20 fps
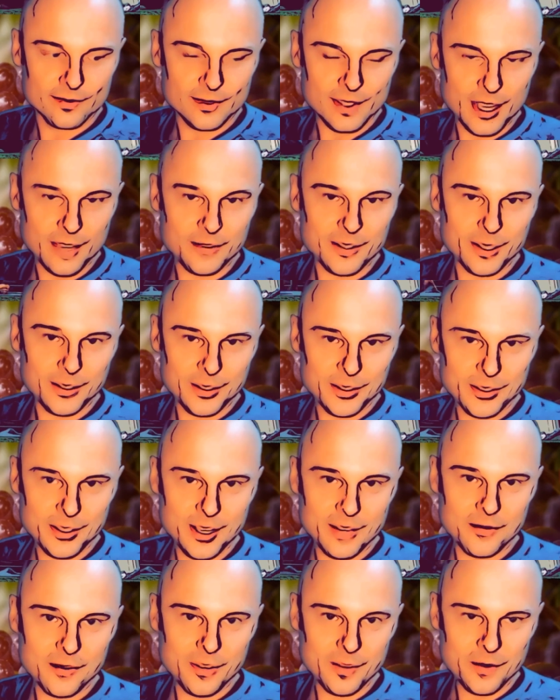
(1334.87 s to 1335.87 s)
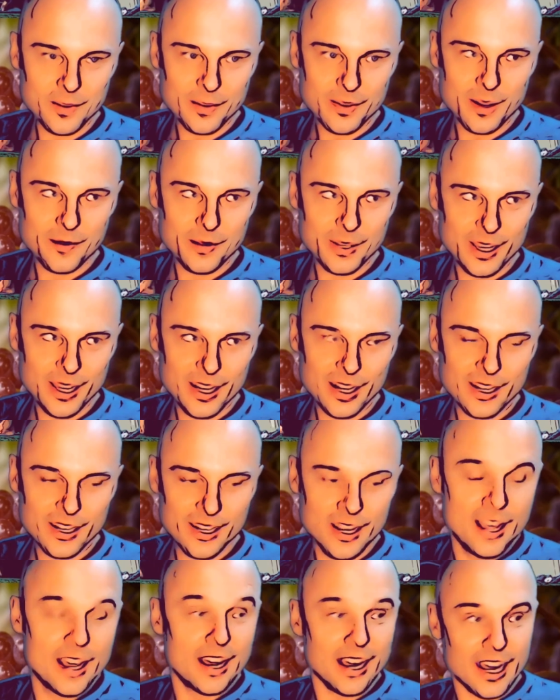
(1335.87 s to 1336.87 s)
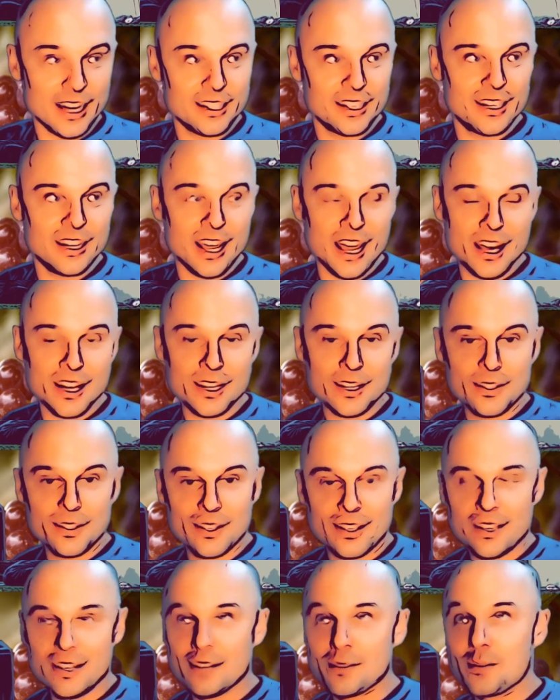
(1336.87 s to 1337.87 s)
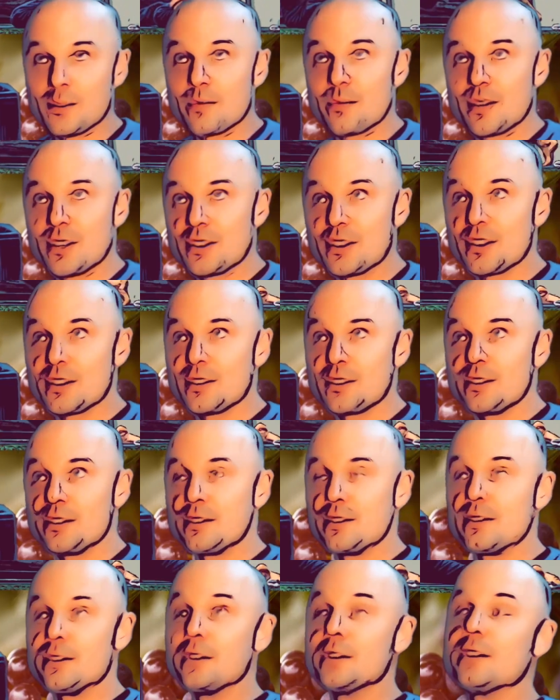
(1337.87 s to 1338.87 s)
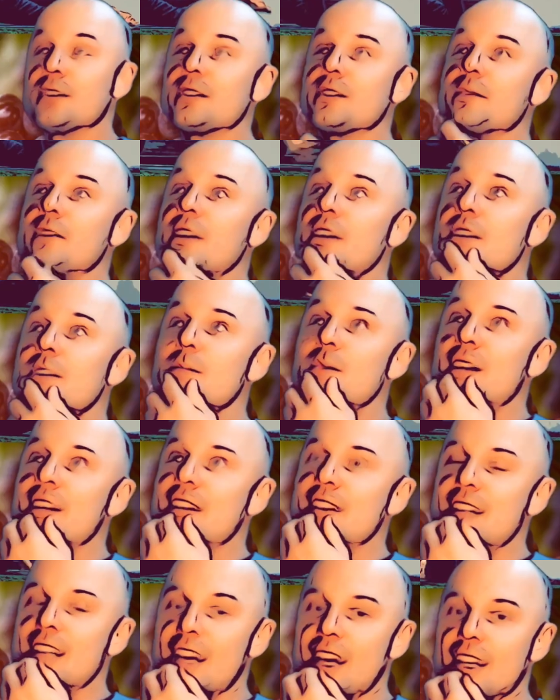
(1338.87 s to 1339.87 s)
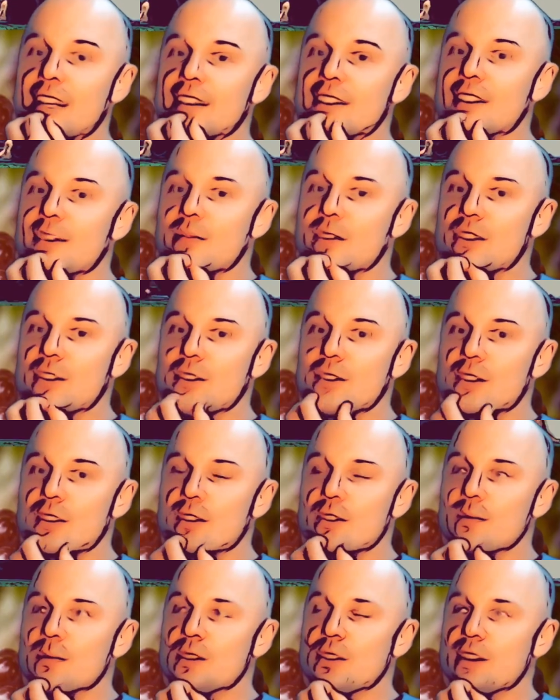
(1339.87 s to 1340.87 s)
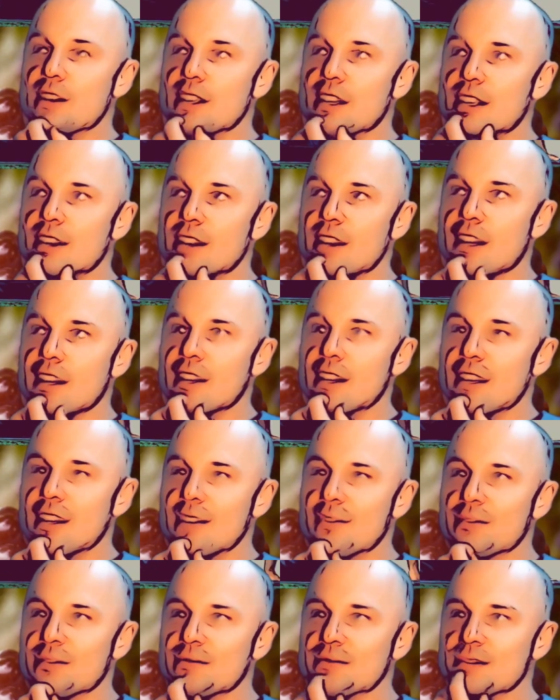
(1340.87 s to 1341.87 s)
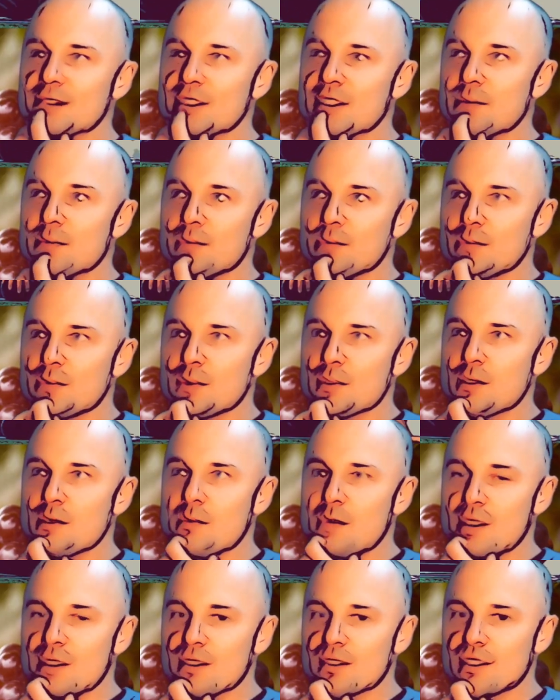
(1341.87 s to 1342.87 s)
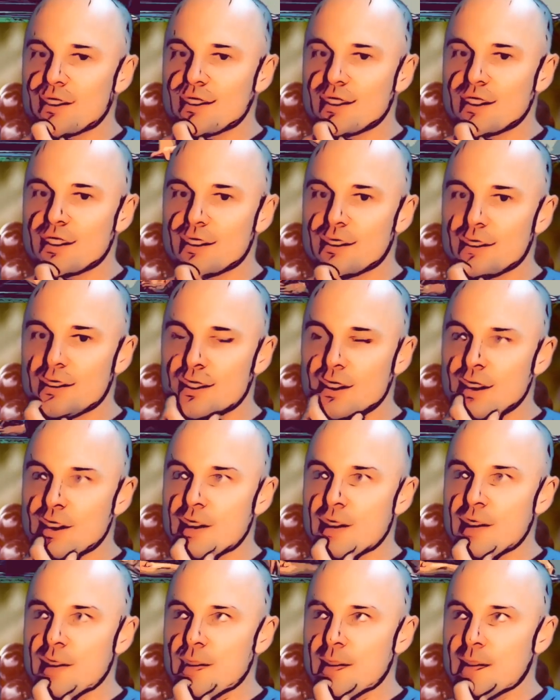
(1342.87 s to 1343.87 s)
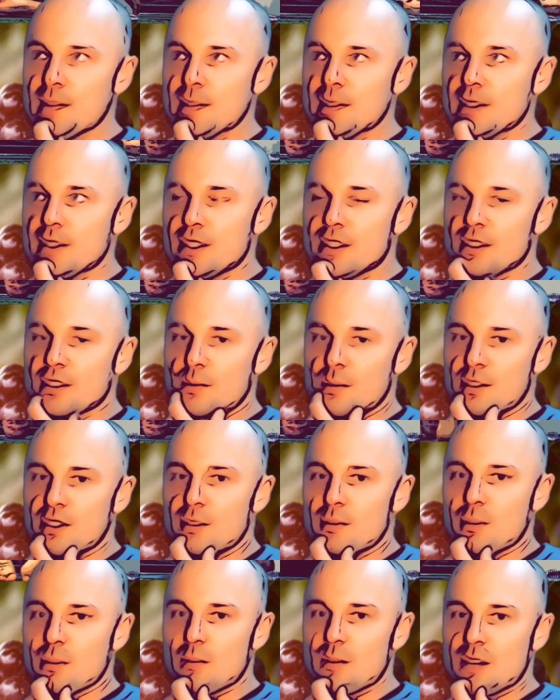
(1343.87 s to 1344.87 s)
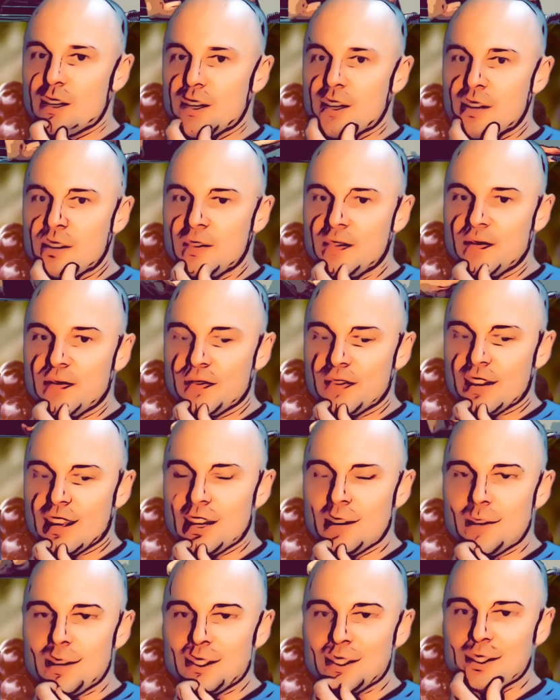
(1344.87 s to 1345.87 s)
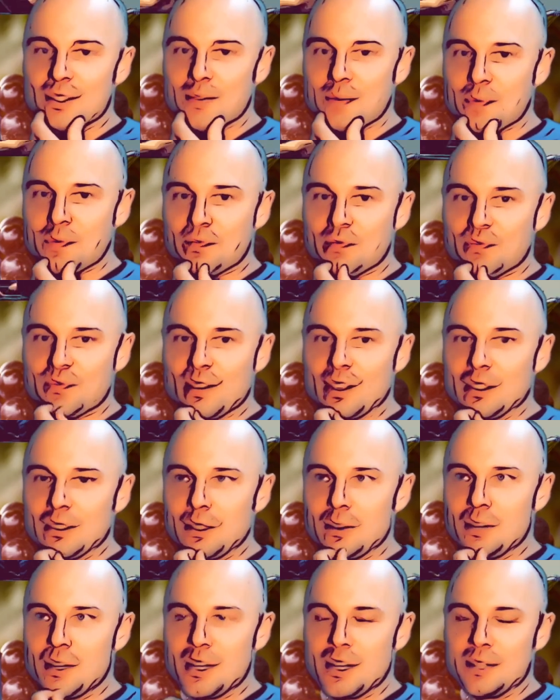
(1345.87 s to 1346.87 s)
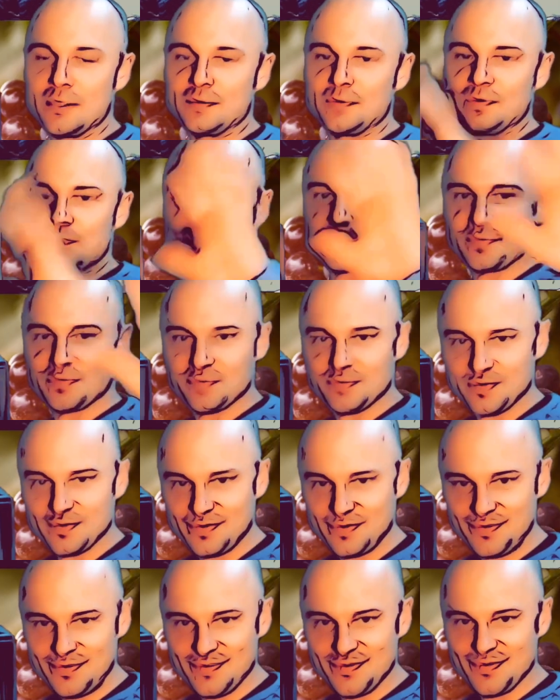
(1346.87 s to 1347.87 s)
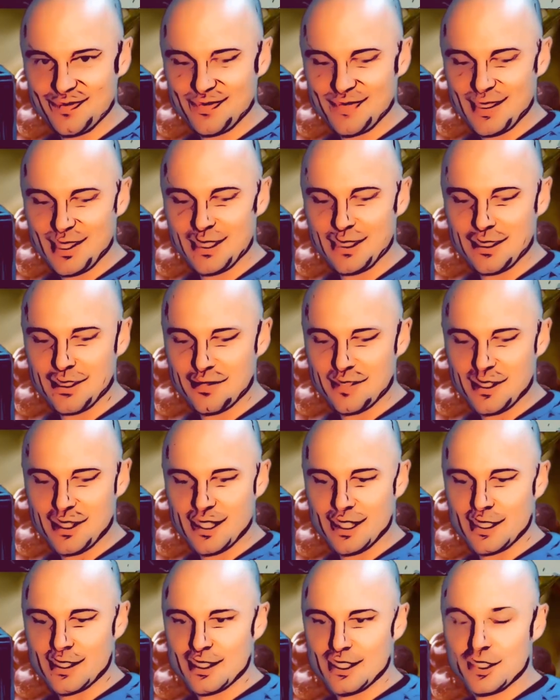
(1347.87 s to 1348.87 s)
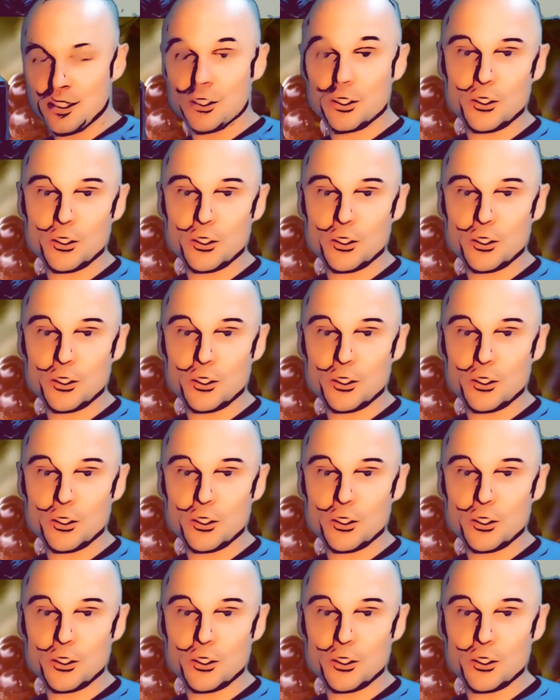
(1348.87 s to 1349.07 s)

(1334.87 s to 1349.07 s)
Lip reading: I've got the software. I'm gonna edit. I did edit. I won't mention who, but I did edit somebody's YouTube, so I have some rudimentary skills. So we'll see where we go. Anyways, aloha. Love you guys.